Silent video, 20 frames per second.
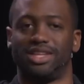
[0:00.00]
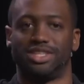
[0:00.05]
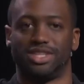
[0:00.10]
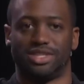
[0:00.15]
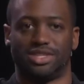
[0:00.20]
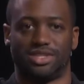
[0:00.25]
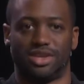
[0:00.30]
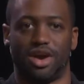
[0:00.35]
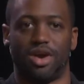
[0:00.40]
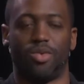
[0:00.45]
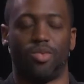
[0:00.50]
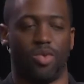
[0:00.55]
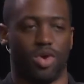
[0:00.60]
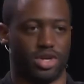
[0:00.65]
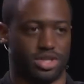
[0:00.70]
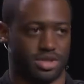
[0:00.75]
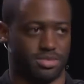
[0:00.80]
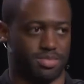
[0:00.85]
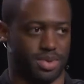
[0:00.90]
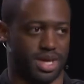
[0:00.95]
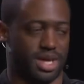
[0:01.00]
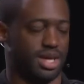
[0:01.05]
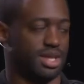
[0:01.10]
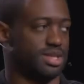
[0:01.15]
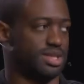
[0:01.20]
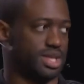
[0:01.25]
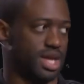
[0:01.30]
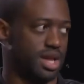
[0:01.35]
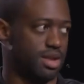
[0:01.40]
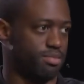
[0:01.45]
just start worshiping
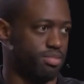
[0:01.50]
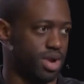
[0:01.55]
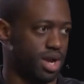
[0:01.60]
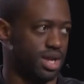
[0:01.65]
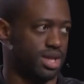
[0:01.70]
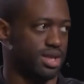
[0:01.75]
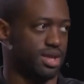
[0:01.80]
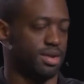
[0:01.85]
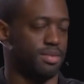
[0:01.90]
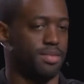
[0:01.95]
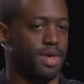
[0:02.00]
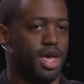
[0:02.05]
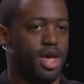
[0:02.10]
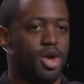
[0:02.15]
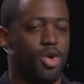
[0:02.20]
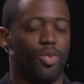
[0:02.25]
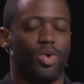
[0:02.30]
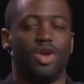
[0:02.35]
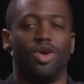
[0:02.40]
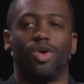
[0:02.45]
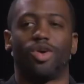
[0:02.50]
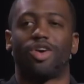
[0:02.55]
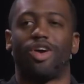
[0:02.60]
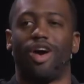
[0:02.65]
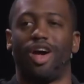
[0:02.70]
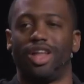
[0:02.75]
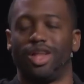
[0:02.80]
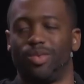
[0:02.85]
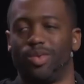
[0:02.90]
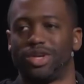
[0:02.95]
and celebrating them. We don't
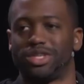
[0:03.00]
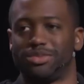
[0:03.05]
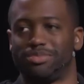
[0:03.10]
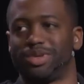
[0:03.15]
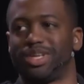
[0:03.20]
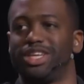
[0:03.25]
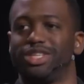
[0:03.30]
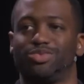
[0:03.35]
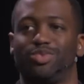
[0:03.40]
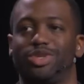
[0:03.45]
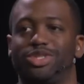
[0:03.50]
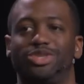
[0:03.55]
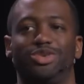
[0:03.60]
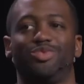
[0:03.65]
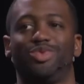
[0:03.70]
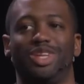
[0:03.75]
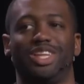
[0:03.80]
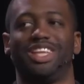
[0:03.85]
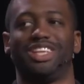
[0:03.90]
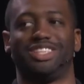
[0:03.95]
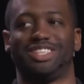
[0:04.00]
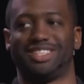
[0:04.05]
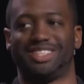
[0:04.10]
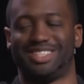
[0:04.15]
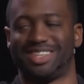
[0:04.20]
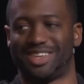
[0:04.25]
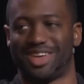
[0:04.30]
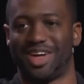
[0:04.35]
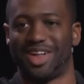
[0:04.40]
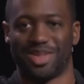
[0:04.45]
call it worship because we're too religious
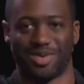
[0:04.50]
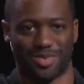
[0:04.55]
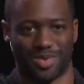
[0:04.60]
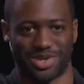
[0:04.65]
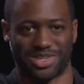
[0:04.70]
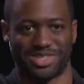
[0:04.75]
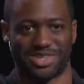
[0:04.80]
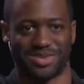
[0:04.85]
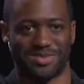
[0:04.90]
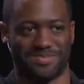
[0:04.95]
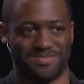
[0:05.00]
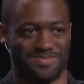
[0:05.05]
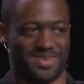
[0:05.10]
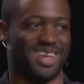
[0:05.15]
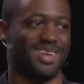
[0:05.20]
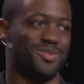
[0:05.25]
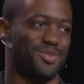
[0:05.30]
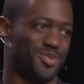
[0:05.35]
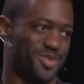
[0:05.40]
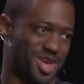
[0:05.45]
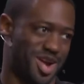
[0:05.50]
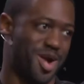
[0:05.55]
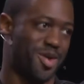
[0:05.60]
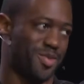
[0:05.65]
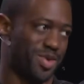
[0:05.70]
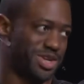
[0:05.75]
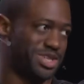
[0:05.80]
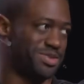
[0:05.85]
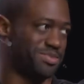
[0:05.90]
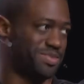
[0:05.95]
to call it worship, but we are
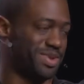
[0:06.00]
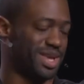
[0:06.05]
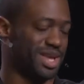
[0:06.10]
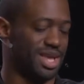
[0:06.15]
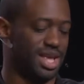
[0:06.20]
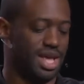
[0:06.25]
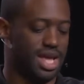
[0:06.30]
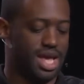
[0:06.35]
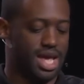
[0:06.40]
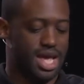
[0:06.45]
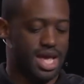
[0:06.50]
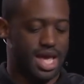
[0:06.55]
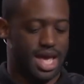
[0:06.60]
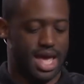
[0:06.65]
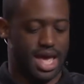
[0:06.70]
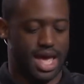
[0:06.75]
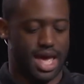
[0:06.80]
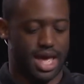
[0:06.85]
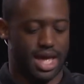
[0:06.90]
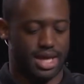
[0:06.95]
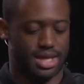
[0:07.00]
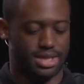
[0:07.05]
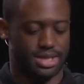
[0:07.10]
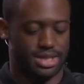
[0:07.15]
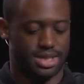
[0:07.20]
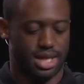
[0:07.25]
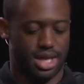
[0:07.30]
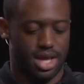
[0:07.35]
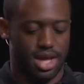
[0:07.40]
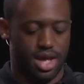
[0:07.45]
worshiping.
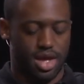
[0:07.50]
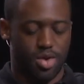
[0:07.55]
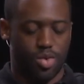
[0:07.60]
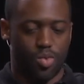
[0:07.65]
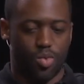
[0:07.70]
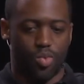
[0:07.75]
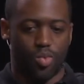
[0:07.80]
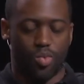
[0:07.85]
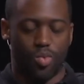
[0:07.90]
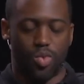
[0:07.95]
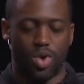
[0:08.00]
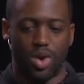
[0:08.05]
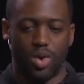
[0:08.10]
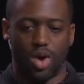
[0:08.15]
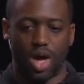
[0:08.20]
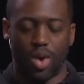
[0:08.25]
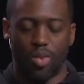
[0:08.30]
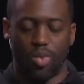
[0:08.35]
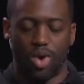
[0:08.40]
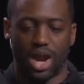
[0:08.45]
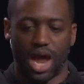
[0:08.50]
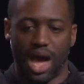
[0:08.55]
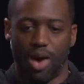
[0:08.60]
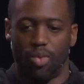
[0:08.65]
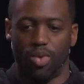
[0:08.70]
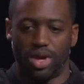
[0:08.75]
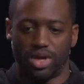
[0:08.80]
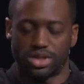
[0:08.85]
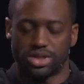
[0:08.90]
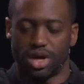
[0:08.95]
And what what I
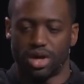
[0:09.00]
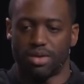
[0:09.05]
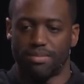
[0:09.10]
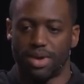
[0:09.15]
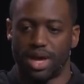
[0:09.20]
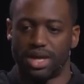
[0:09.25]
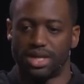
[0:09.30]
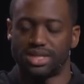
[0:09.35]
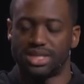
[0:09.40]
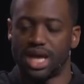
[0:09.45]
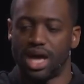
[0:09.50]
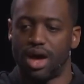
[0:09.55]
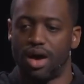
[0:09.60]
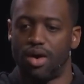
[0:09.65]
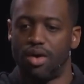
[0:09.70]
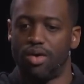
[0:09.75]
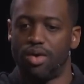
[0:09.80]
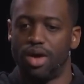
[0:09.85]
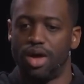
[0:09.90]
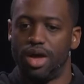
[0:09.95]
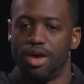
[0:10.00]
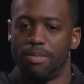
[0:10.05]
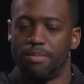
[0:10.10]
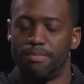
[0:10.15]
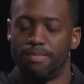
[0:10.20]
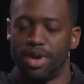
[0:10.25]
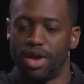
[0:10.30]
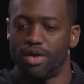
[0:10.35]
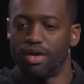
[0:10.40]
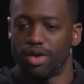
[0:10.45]
want to talk about is how
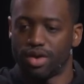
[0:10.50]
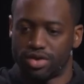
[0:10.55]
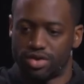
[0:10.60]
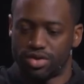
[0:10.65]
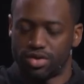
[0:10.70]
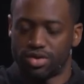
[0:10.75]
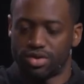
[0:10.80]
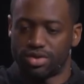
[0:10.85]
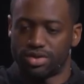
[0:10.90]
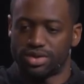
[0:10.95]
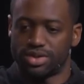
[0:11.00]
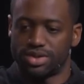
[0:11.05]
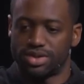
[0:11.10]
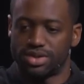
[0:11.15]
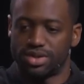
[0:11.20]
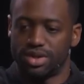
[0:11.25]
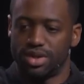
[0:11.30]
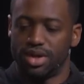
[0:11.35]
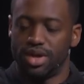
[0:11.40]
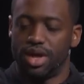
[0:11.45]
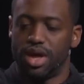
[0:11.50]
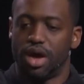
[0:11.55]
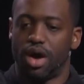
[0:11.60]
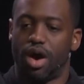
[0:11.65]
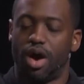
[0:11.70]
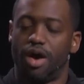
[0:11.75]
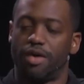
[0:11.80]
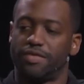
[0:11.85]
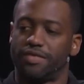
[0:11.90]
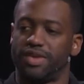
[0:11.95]
miracles
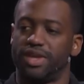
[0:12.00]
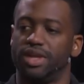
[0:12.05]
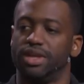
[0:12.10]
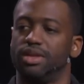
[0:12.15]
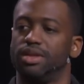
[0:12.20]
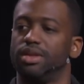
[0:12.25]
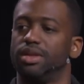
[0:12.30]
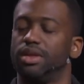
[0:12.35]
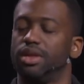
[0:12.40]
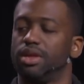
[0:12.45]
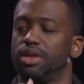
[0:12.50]
often